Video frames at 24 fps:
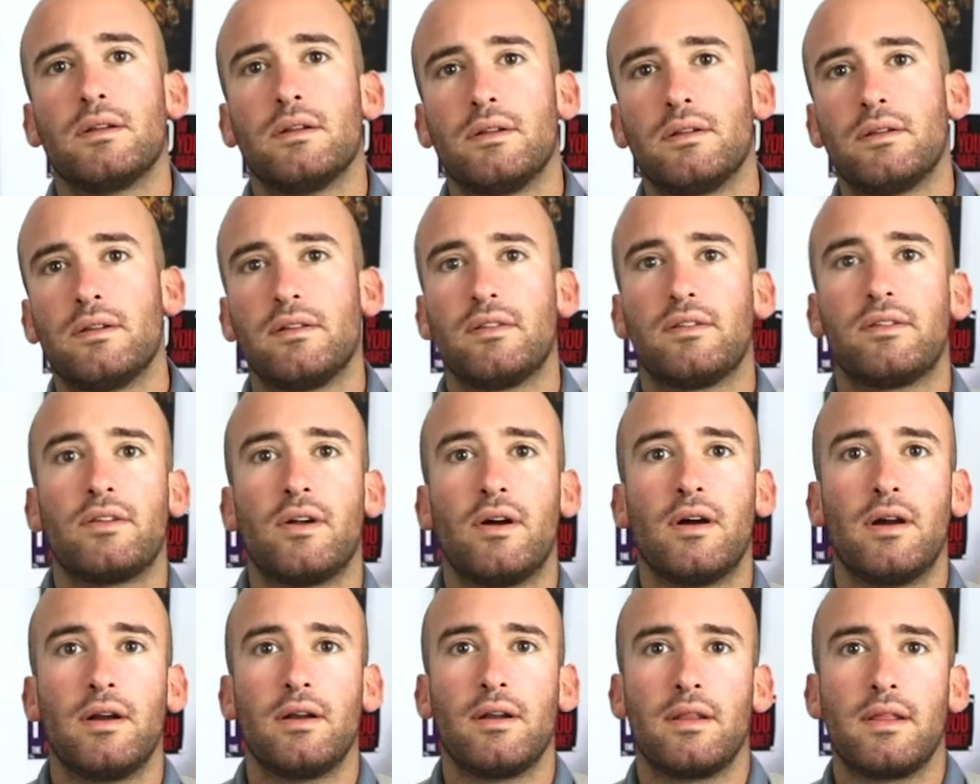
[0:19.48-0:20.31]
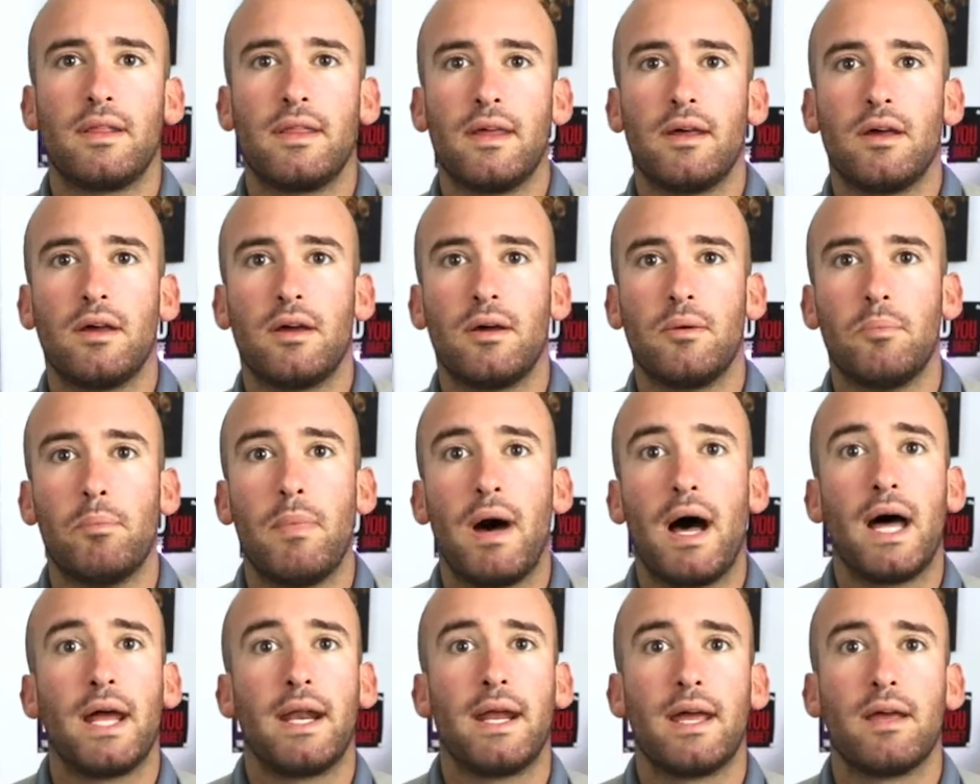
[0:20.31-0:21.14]
To start, the
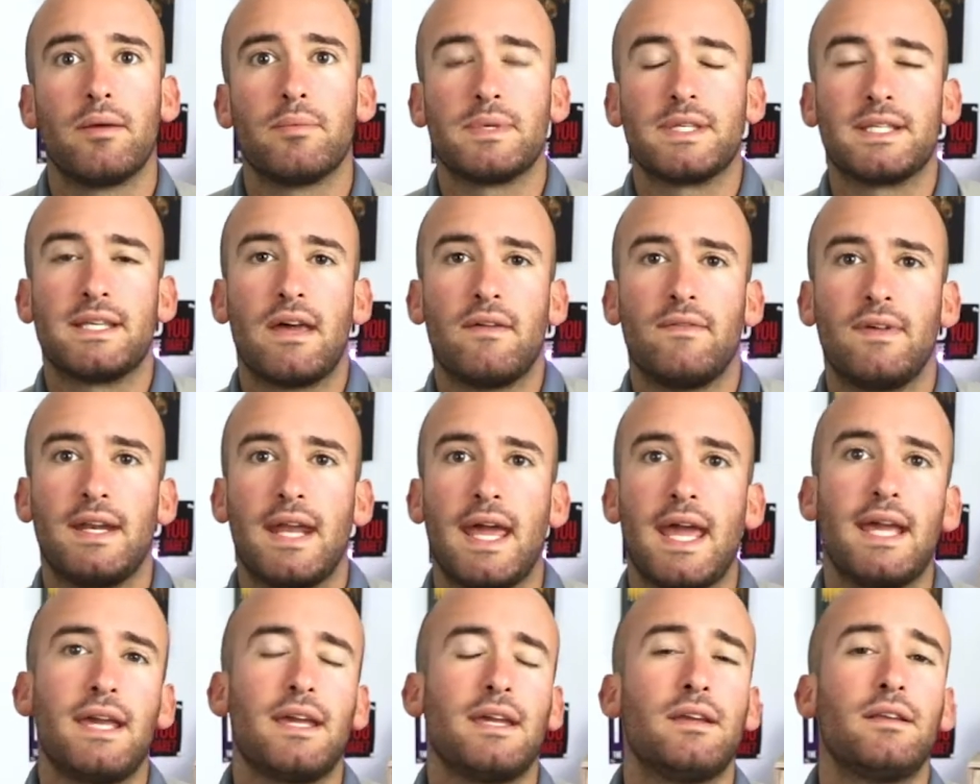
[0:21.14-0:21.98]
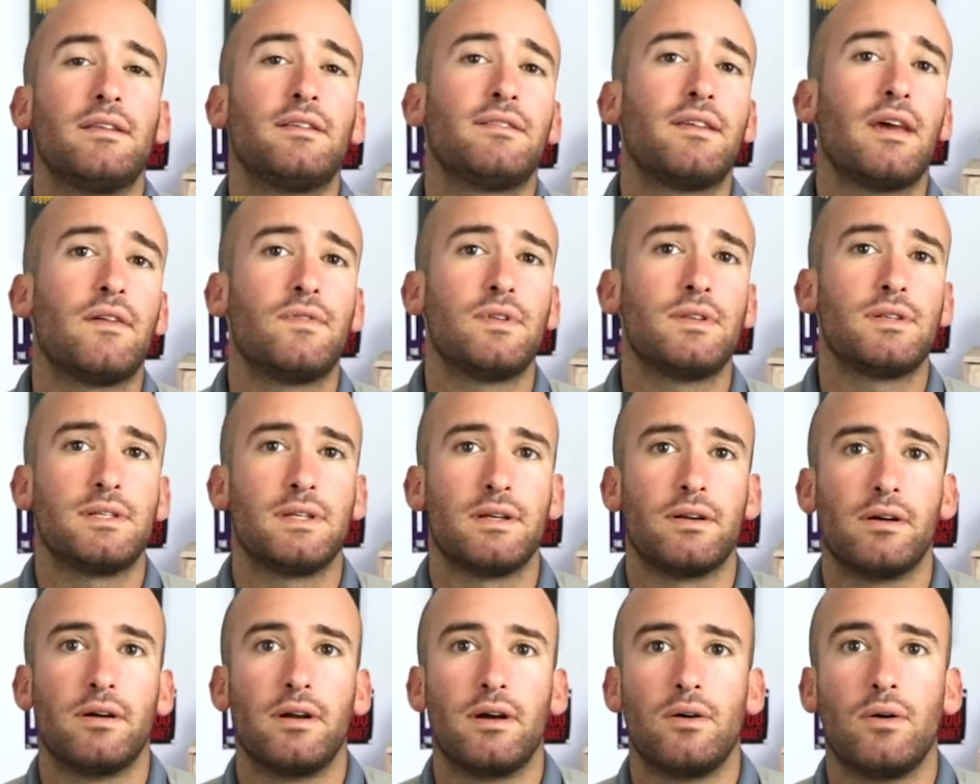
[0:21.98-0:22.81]

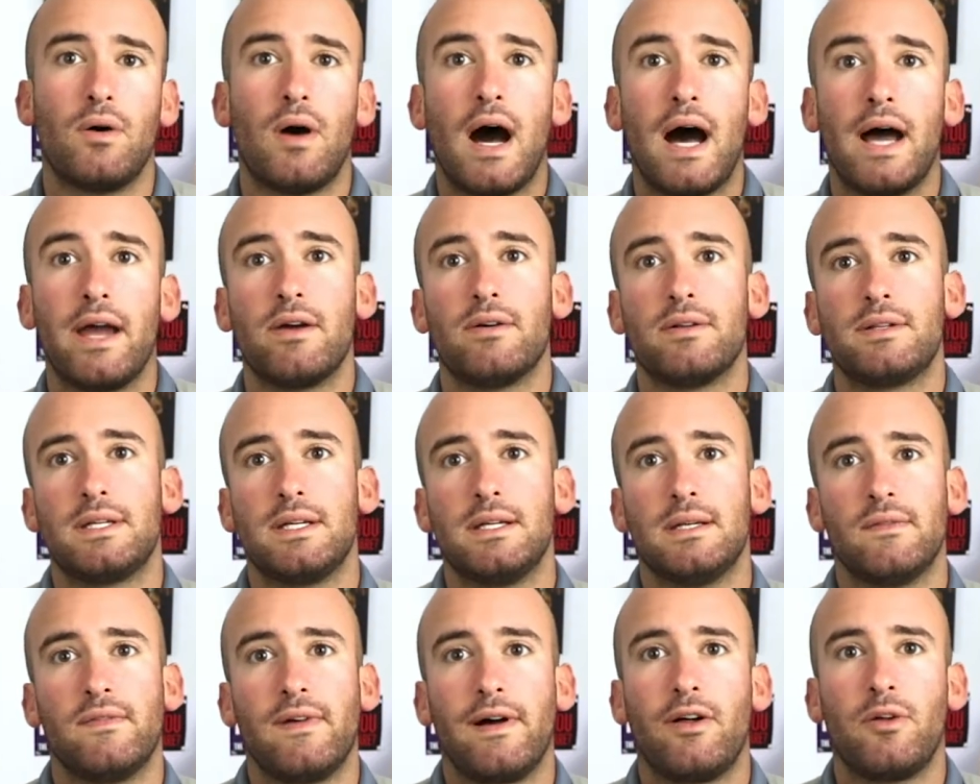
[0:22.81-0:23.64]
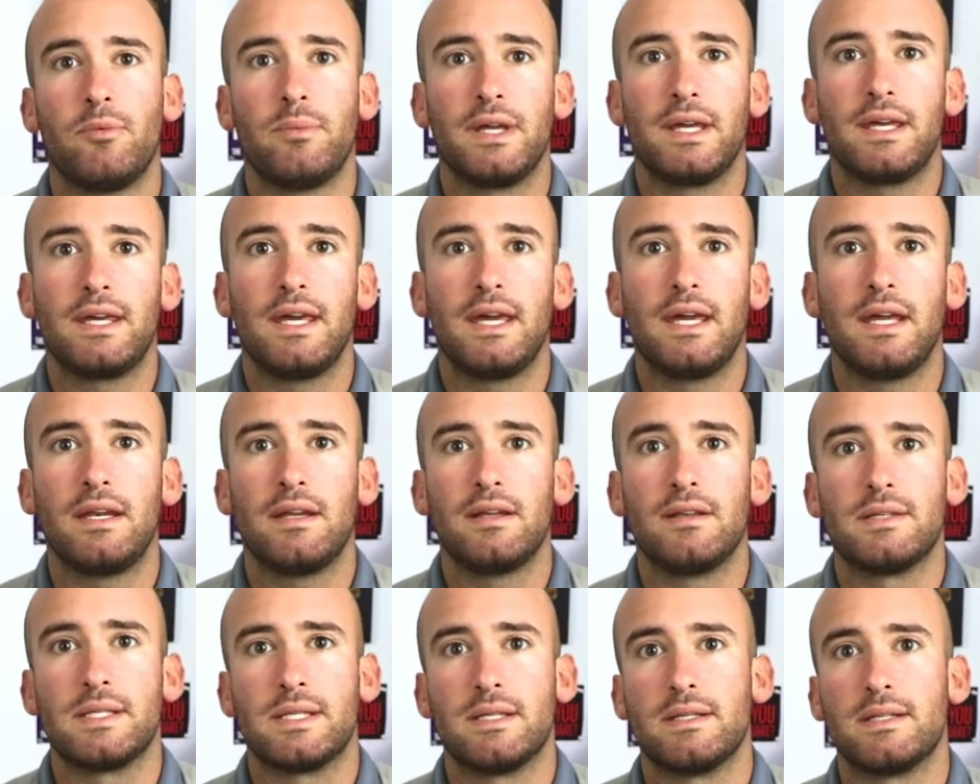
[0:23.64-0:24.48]
MODM7AE70 IoT development kit
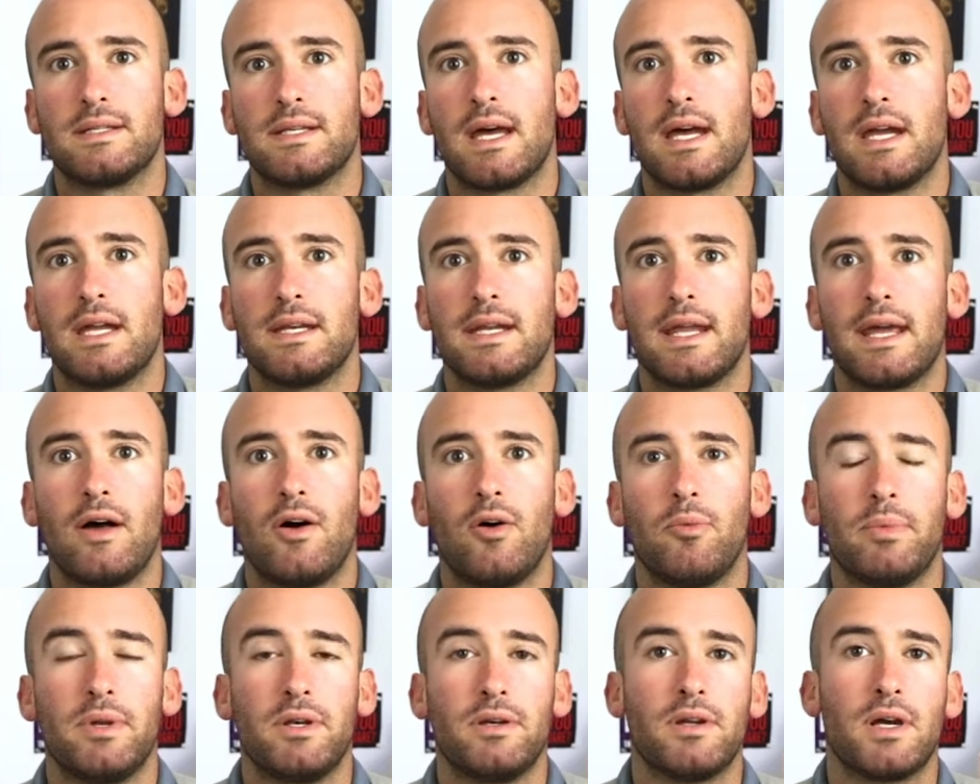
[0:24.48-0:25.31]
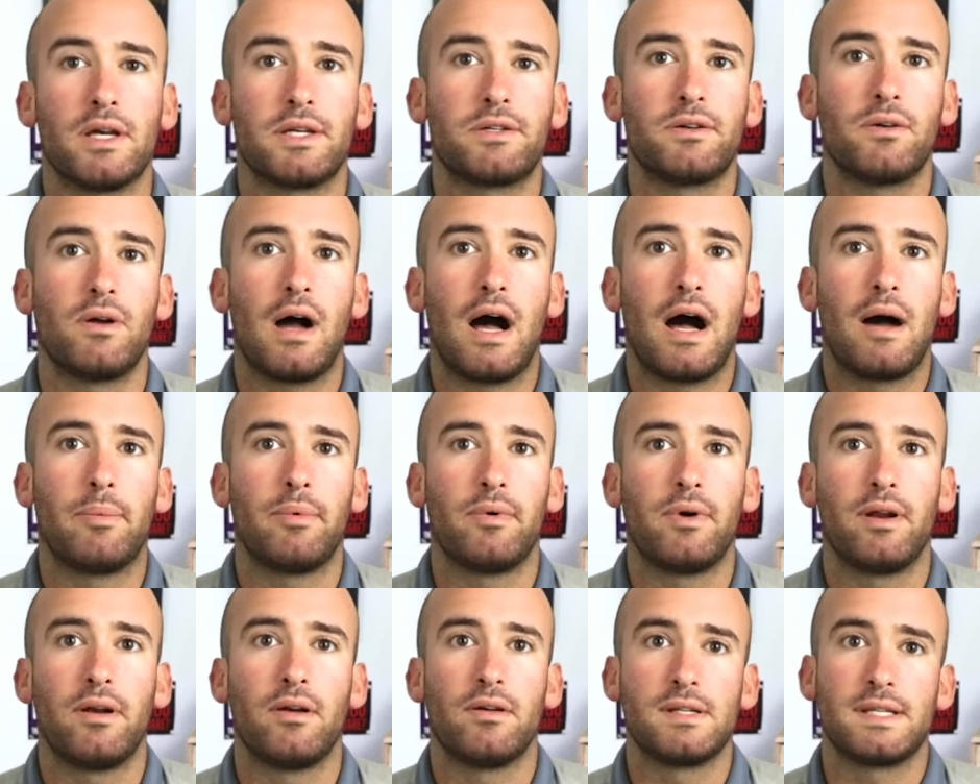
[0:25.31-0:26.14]
is designed to help industrial
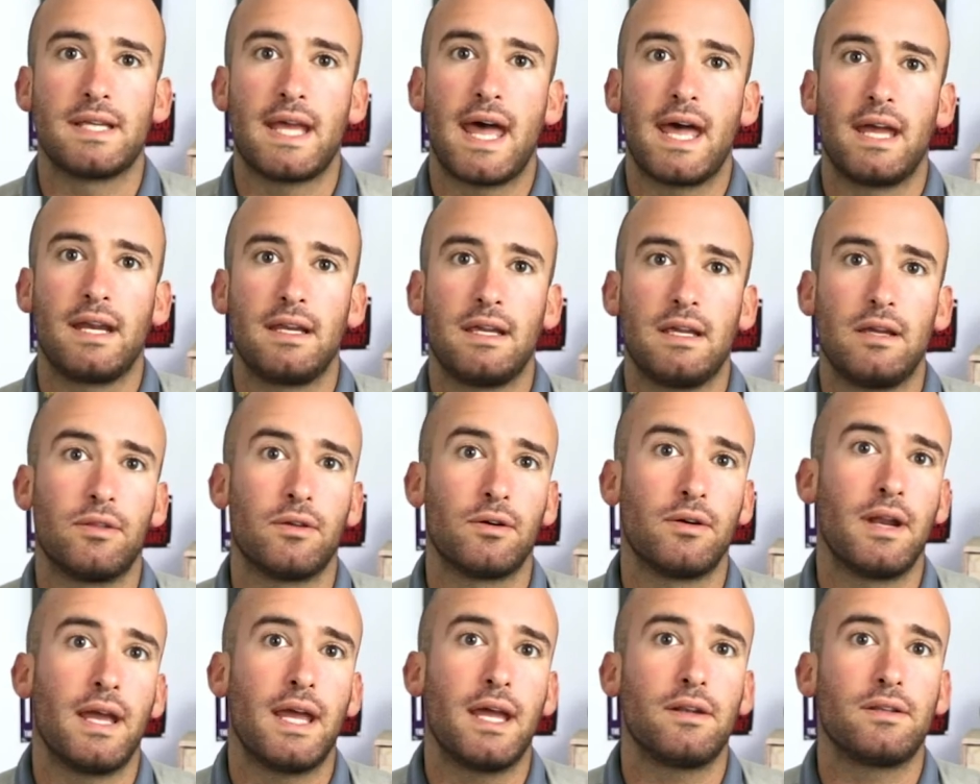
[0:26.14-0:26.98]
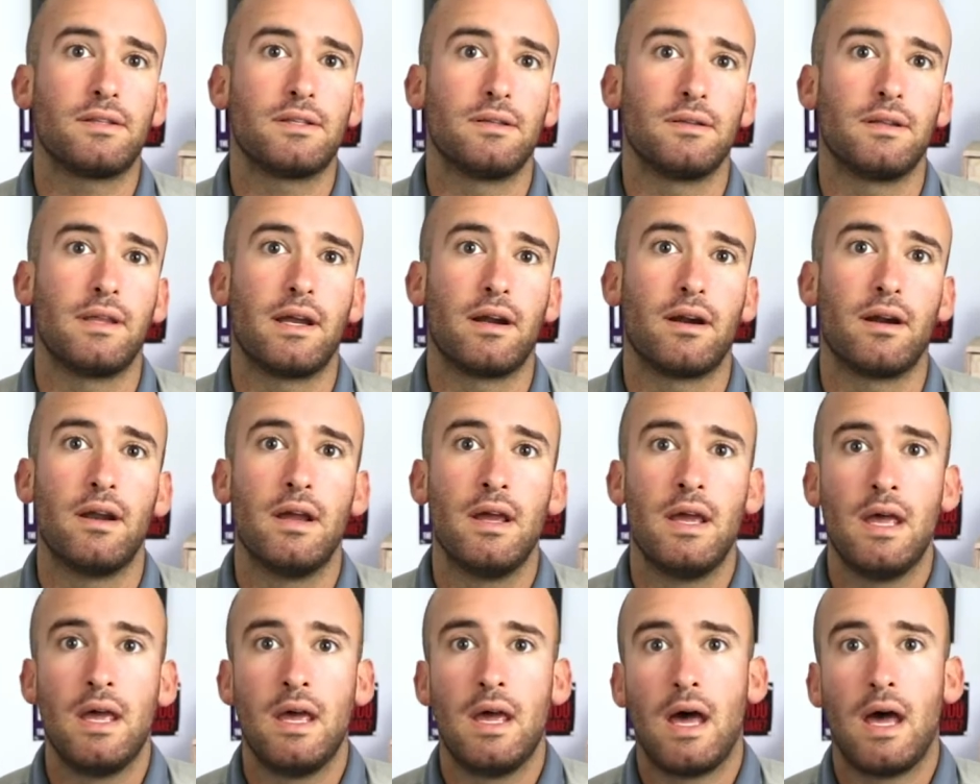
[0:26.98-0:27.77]
operators add Ethernet to their